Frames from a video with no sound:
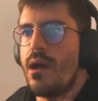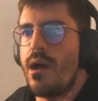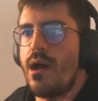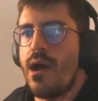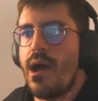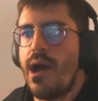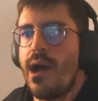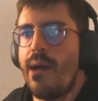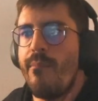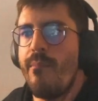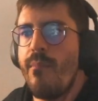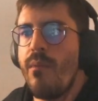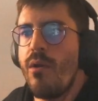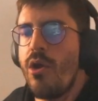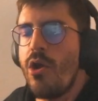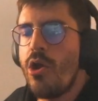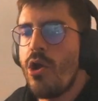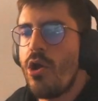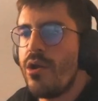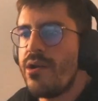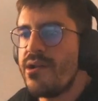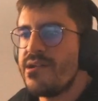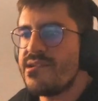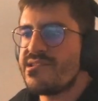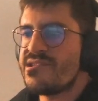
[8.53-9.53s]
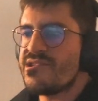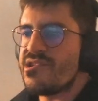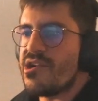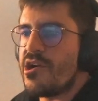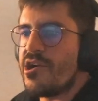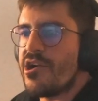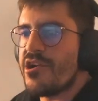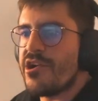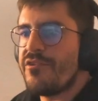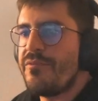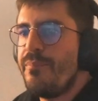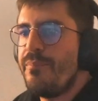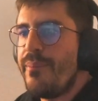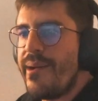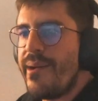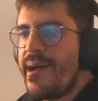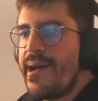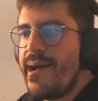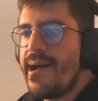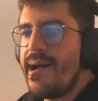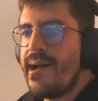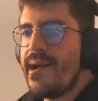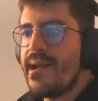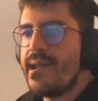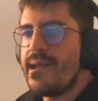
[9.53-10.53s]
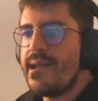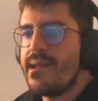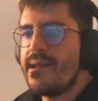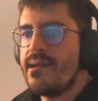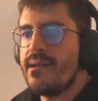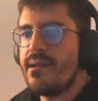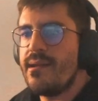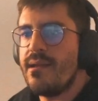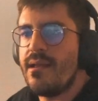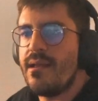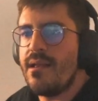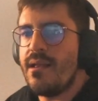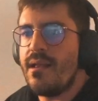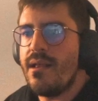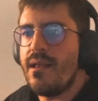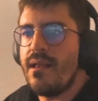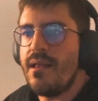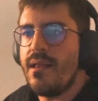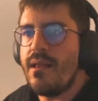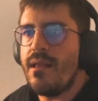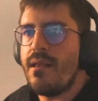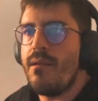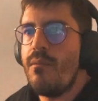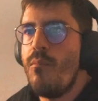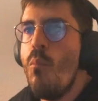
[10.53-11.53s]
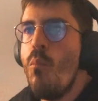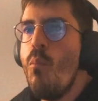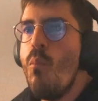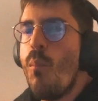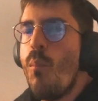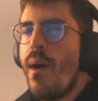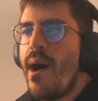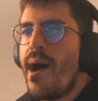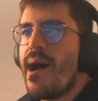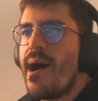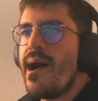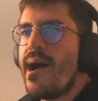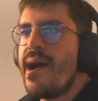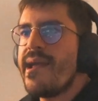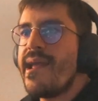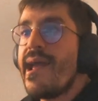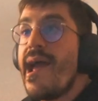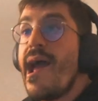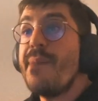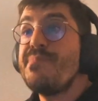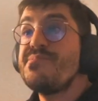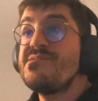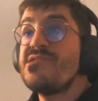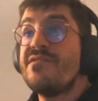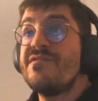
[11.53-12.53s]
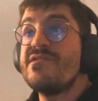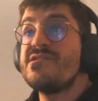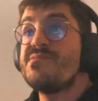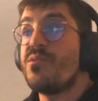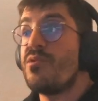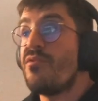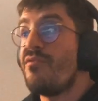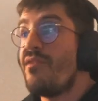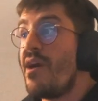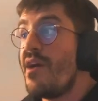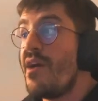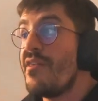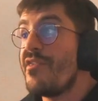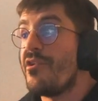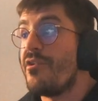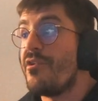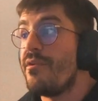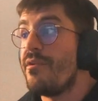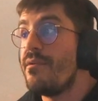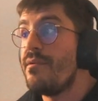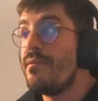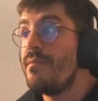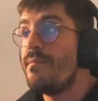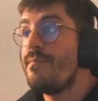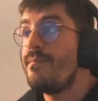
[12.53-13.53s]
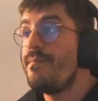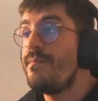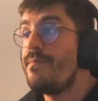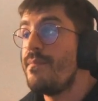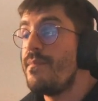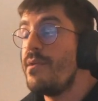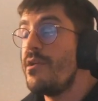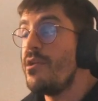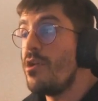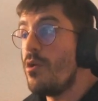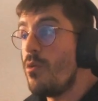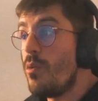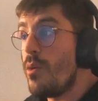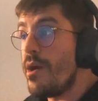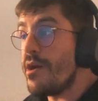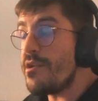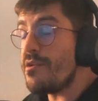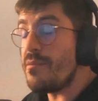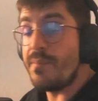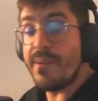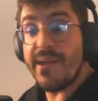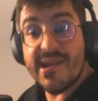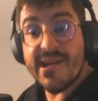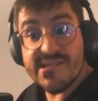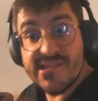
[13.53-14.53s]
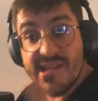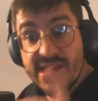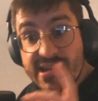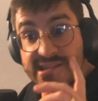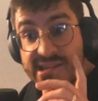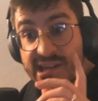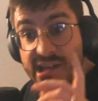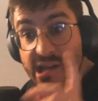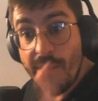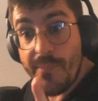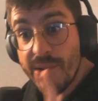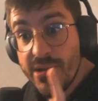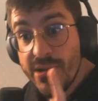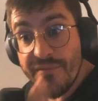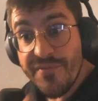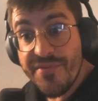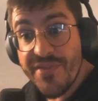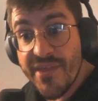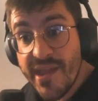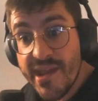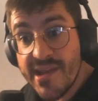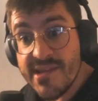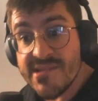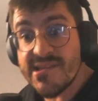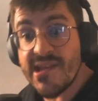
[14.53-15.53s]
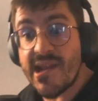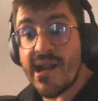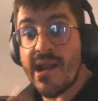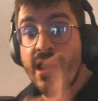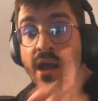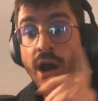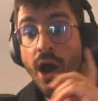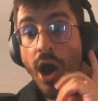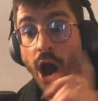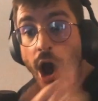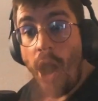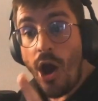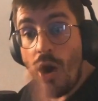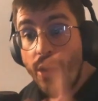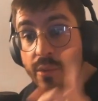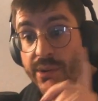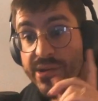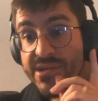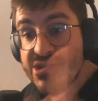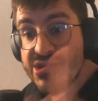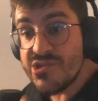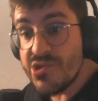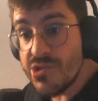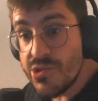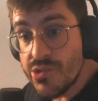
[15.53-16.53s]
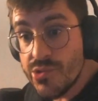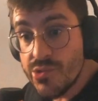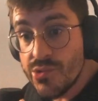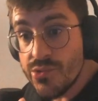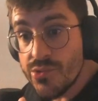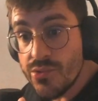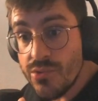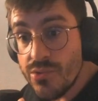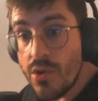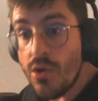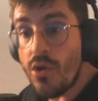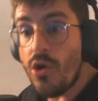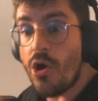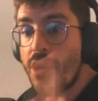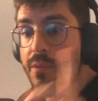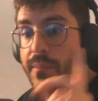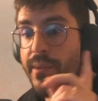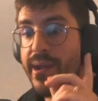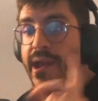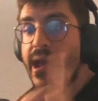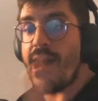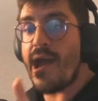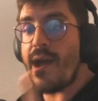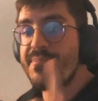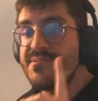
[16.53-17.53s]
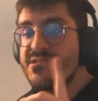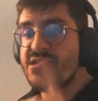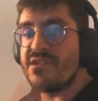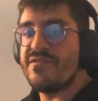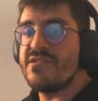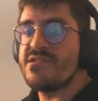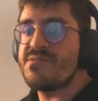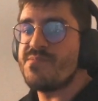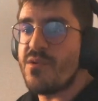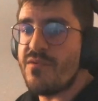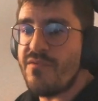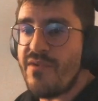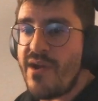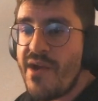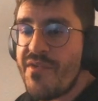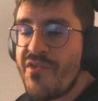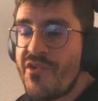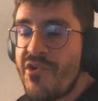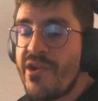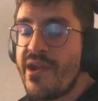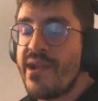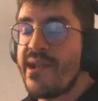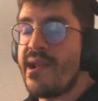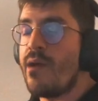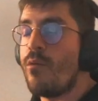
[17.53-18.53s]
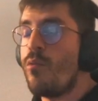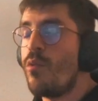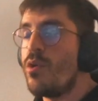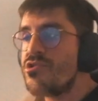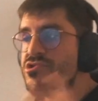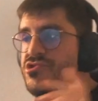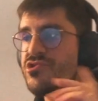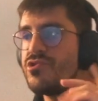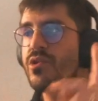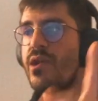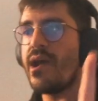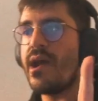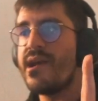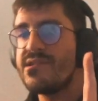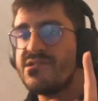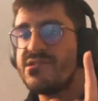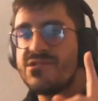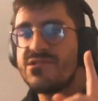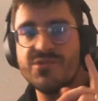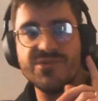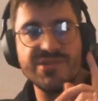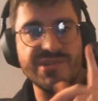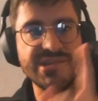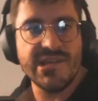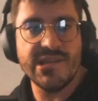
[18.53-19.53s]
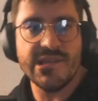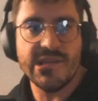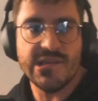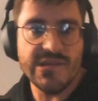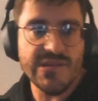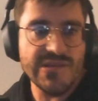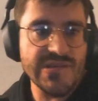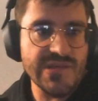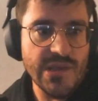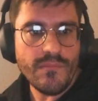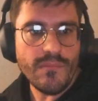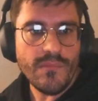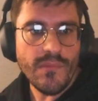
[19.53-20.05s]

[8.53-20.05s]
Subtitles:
I'm gonna start by my app service provider. You know what? Because there is a couple of things that I always do on my app service provider, and I want you guys to see this.